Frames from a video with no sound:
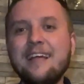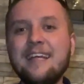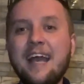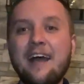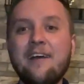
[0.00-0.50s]

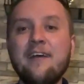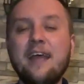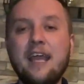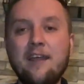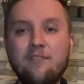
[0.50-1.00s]
Yeah,
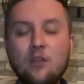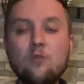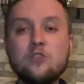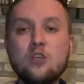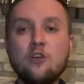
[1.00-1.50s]
if
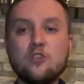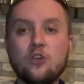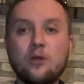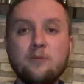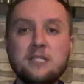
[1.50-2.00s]
you touch
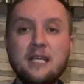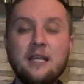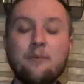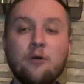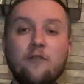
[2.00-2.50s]
on a
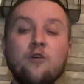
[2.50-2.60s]
particular product,